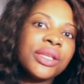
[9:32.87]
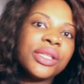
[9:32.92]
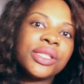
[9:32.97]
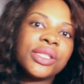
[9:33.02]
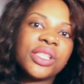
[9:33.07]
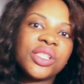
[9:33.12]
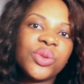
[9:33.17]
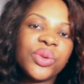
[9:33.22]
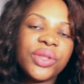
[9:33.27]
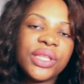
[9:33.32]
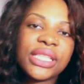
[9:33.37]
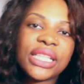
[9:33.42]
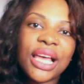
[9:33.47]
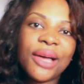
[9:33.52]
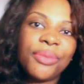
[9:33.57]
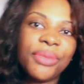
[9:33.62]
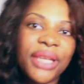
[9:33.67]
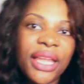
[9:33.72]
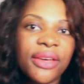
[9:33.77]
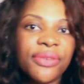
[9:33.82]
So with this
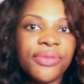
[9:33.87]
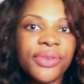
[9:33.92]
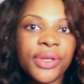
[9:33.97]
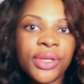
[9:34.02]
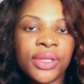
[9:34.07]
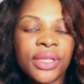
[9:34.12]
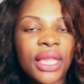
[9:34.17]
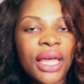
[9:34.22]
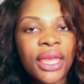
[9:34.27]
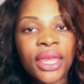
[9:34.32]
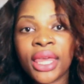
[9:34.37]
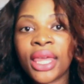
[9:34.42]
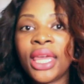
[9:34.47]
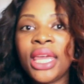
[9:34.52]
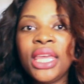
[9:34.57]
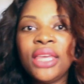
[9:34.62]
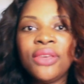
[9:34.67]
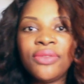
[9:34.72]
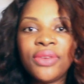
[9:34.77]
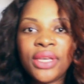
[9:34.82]
company, I feel like
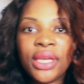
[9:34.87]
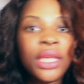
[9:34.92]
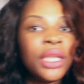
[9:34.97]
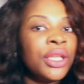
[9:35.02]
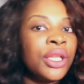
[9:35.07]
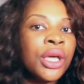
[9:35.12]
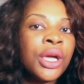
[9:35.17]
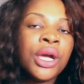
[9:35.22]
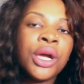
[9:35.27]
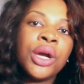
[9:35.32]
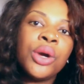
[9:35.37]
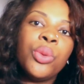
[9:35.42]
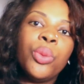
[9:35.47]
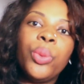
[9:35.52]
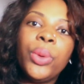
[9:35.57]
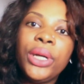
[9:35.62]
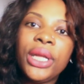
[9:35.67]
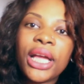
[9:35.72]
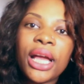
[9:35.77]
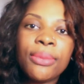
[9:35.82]
even
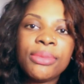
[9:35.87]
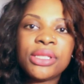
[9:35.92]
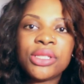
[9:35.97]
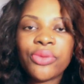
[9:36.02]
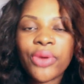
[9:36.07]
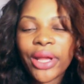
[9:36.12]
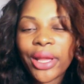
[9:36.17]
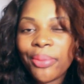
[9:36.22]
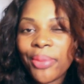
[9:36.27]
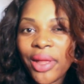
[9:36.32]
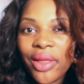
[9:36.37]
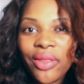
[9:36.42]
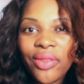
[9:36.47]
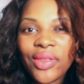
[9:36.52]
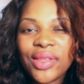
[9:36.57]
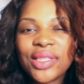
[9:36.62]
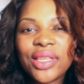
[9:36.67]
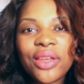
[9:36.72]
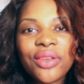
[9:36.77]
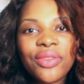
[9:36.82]
when it comes to recommending
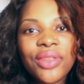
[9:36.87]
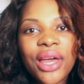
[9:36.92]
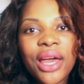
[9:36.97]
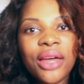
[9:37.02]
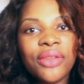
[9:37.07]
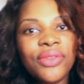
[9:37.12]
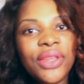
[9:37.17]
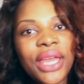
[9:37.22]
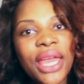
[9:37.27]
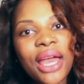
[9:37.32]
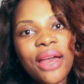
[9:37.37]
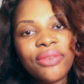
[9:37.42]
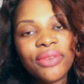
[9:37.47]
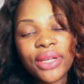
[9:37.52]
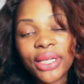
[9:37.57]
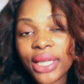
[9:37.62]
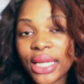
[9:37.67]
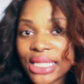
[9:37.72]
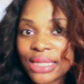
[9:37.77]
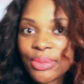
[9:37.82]
this hair that they have
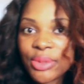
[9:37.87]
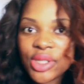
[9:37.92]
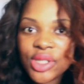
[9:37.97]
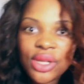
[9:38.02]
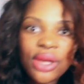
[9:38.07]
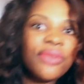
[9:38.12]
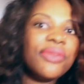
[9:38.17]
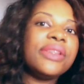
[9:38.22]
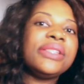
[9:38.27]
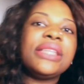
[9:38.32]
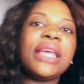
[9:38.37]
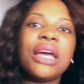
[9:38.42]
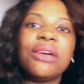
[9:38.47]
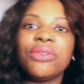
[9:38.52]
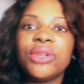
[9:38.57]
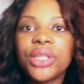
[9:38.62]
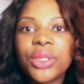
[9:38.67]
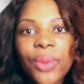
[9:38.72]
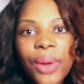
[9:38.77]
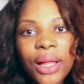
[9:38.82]
good customer service they
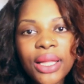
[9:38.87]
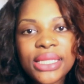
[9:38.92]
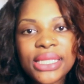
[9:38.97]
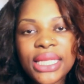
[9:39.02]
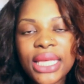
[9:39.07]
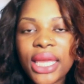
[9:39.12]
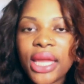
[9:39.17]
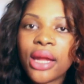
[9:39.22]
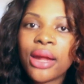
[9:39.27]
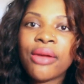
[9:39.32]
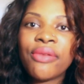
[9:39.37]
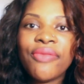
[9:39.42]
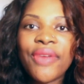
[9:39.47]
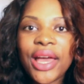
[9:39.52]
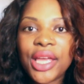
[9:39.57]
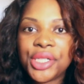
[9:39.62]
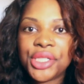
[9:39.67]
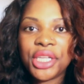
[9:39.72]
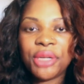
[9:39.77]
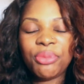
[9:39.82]
have good quality hair
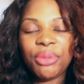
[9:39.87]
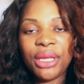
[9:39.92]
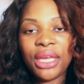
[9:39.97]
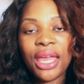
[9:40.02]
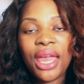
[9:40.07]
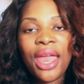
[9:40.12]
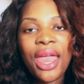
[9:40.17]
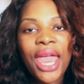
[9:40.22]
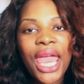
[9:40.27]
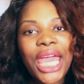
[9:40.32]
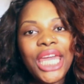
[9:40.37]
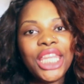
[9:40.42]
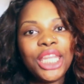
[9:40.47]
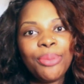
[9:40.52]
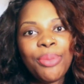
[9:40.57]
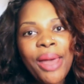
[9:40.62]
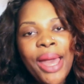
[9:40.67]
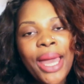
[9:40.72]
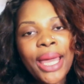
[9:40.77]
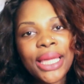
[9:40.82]
fast shipping and
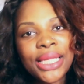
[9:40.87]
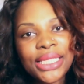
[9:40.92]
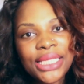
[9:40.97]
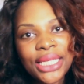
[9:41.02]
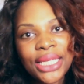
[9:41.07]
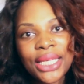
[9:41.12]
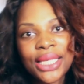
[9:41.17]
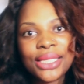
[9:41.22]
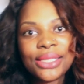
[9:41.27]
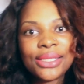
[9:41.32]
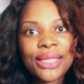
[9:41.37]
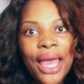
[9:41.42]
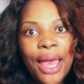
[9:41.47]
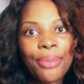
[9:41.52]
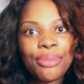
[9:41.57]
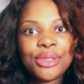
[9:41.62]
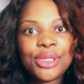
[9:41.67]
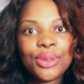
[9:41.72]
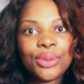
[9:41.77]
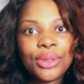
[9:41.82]
the packaging is
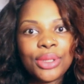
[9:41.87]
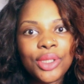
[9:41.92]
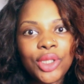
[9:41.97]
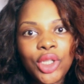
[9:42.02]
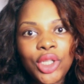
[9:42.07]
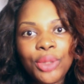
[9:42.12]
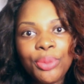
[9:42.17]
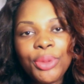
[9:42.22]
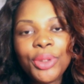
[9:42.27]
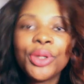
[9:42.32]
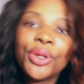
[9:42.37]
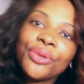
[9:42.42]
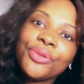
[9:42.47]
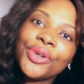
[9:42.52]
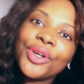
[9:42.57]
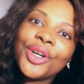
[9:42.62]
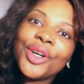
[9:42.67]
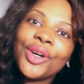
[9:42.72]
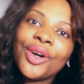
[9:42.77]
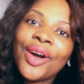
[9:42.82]
absolutely
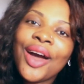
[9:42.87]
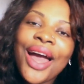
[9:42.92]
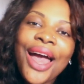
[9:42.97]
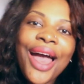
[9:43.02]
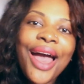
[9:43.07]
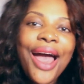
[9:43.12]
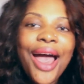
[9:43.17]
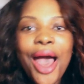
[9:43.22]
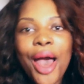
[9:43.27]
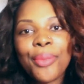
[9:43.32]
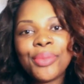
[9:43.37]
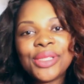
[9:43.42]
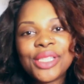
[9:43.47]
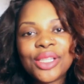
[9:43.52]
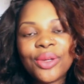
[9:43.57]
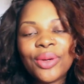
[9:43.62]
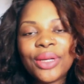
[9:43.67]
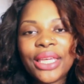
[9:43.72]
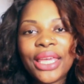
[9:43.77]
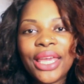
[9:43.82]
beautiful um,
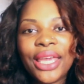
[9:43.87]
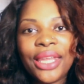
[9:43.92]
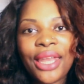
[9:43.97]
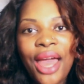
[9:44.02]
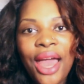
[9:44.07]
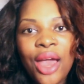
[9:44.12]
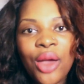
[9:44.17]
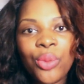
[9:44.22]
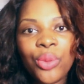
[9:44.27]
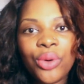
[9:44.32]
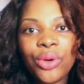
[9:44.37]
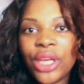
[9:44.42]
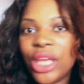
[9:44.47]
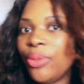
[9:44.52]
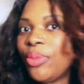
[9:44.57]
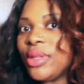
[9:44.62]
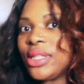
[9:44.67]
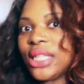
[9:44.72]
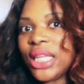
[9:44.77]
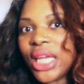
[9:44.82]
so again I will
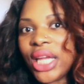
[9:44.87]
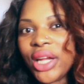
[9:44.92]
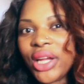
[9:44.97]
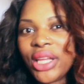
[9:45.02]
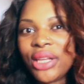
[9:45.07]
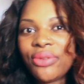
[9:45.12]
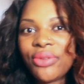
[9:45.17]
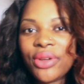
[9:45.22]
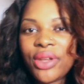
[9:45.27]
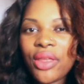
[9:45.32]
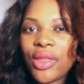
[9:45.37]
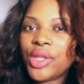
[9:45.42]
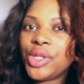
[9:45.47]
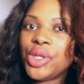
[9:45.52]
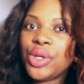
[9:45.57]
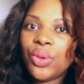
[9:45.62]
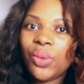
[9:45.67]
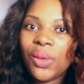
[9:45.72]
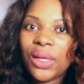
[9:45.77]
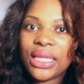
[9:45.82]
keep this hair in for another
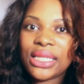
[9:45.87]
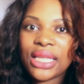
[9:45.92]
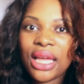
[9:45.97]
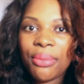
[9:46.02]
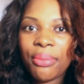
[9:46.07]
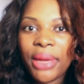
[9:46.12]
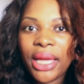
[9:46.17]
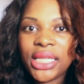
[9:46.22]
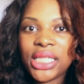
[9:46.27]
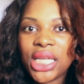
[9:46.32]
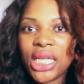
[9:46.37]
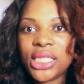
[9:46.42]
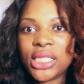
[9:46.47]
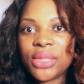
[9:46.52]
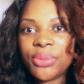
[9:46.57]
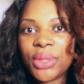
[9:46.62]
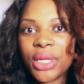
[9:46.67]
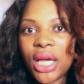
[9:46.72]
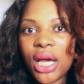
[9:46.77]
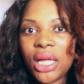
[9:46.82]
two weeks I might
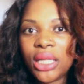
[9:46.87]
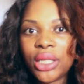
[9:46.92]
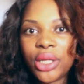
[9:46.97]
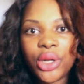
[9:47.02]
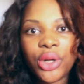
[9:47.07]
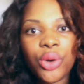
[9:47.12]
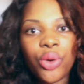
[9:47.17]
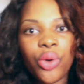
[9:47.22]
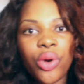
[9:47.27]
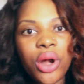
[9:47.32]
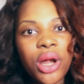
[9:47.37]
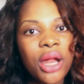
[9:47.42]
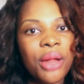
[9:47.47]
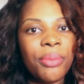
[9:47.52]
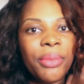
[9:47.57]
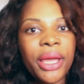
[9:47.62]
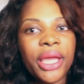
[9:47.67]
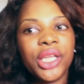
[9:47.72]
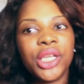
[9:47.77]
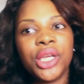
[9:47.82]
change up the color or I
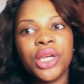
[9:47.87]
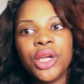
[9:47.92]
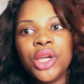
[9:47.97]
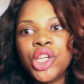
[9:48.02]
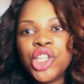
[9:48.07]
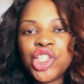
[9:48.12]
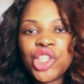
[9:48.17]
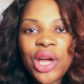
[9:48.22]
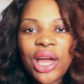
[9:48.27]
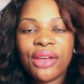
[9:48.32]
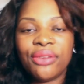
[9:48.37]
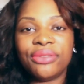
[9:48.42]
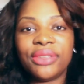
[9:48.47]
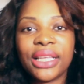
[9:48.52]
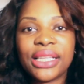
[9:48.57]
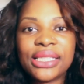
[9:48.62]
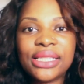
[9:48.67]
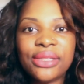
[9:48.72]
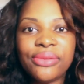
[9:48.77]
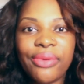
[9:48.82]
might try
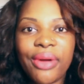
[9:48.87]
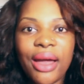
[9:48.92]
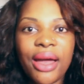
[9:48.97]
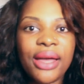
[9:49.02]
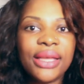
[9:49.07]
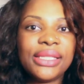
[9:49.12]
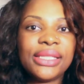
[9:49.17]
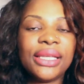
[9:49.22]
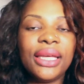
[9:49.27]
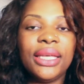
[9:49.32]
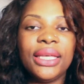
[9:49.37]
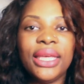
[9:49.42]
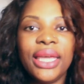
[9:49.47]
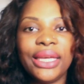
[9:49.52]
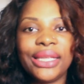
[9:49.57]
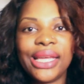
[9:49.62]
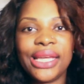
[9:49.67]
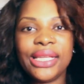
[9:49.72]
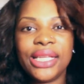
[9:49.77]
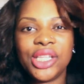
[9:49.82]
flexi rods
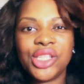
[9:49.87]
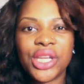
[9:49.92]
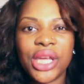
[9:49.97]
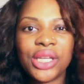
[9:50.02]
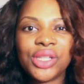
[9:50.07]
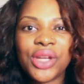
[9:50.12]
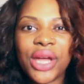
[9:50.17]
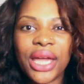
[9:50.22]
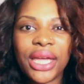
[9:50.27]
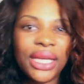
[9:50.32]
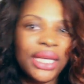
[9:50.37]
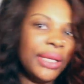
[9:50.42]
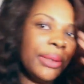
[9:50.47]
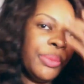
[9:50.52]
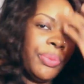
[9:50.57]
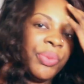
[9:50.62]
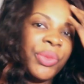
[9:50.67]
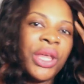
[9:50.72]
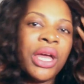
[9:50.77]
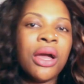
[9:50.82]
again I did try
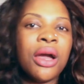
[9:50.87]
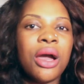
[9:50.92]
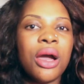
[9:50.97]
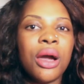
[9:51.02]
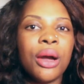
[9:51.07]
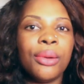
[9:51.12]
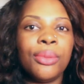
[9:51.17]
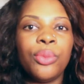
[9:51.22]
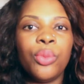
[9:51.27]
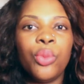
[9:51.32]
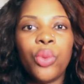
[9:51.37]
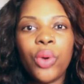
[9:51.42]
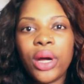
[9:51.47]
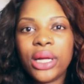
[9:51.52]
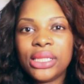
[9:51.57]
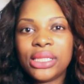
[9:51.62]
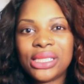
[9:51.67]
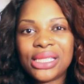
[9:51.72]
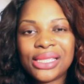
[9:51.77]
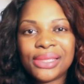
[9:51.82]
it um,
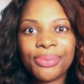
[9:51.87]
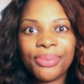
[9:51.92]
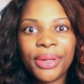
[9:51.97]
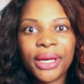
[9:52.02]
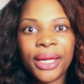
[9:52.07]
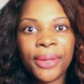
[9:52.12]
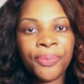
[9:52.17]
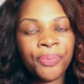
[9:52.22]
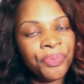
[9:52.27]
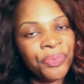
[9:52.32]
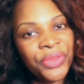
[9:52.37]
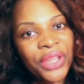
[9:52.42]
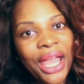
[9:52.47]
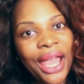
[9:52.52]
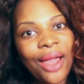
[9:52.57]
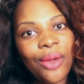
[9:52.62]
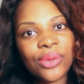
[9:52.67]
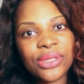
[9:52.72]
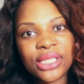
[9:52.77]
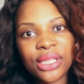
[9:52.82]
once but
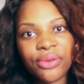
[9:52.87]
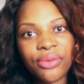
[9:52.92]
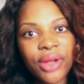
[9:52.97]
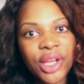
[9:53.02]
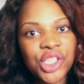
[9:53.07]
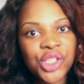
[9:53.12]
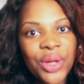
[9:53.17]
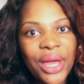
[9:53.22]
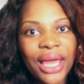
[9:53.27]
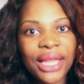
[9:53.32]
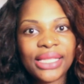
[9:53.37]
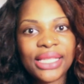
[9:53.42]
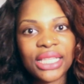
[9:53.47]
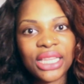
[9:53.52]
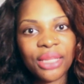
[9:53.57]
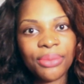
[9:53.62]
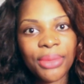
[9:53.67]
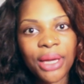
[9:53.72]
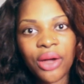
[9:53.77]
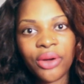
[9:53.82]
I was in a rush so I had to
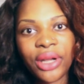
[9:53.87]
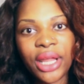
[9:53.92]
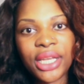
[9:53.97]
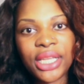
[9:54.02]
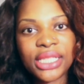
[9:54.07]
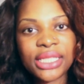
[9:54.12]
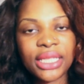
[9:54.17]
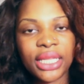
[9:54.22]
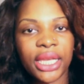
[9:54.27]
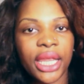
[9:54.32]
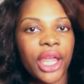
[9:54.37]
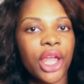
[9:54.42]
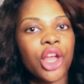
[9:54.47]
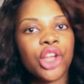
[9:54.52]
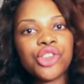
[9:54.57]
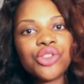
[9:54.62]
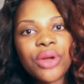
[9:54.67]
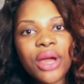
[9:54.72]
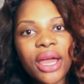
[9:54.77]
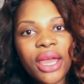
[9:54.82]
take them out and I just let it
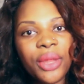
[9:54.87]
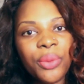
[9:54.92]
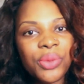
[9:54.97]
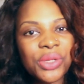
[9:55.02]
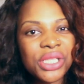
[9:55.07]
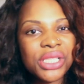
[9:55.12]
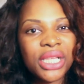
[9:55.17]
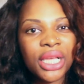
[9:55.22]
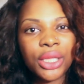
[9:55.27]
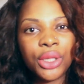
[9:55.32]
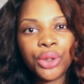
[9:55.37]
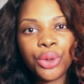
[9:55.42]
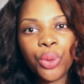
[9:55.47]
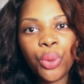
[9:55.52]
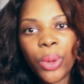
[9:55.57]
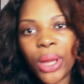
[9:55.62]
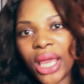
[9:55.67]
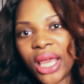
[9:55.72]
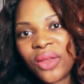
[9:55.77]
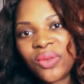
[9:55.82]
air dry and just like a
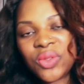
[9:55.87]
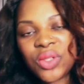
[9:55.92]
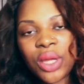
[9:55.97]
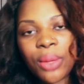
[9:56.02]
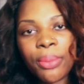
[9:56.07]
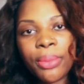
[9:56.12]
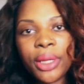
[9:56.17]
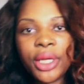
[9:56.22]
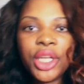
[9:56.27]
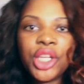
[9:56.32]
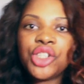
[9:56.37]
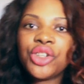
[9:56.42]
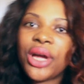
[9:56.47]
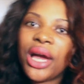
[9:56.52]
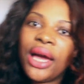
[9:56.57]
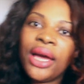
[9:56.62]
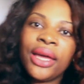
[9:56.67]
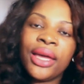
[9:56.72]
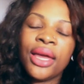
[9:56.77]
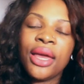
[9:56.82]
little wave. So I'm going to
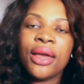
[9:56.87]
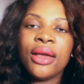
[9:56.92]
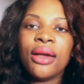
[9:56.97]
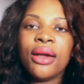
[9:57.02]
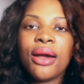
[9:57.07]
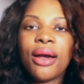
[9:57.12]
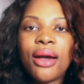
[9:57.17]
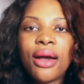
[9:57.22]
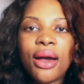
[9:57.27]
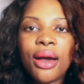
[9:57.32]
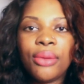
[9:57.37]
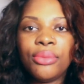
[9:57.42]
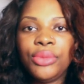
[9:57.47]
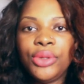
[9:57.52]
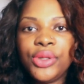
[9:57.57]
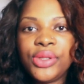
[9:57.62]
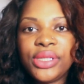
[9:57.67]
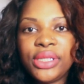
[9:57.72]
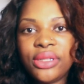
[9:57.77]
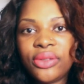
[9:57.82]
try
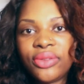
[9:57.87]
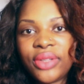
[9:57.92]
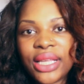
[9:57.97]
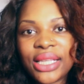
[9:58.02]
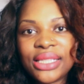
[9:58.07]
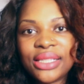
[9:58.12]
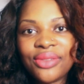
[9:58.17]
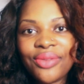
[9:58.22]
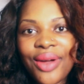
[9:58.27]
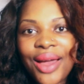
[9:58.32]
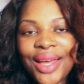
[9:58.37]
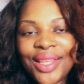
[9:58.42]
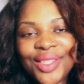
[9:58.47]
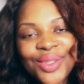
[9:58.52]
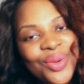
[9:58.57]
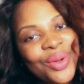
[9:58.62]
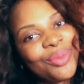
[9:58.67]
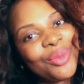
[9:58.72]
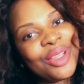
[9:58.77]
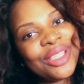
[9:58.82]
um, using the flexi
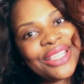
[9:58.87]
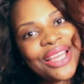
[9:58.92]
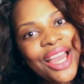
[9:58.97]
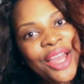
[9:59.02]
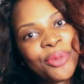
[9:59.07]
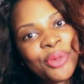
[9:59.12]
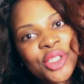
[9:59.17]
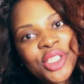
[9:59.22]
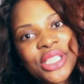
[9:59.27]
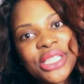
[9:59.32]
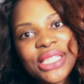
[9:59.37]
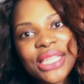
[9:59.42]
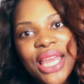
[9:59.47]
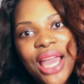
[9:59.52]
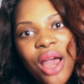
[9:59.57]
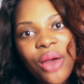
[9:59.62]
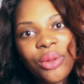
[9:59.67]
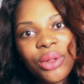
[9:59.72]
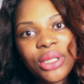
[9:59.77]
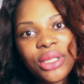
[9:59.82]
rods one more time just to see
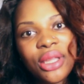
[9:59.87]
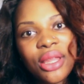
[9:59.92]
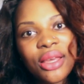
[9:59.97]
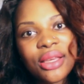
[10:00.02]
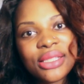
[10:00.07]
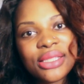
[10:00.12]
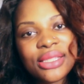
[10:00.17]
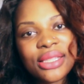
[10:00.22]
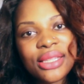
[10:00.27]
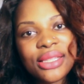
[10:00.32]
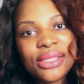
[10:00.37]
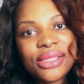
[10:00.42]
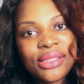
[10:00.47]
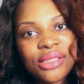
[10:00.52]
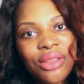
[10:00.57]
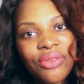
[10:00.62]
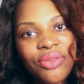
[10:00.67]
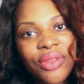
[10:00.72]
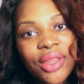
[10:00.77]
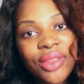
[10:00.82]
how it looks and
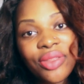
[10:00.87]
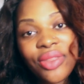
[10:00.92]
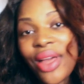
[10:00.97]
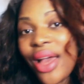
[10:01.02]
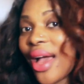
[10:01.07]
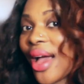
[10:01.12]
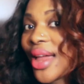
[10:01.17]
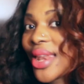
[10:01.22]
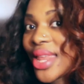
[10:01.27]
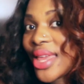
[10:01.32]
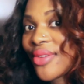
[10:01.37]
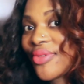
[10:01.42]
stuff like that.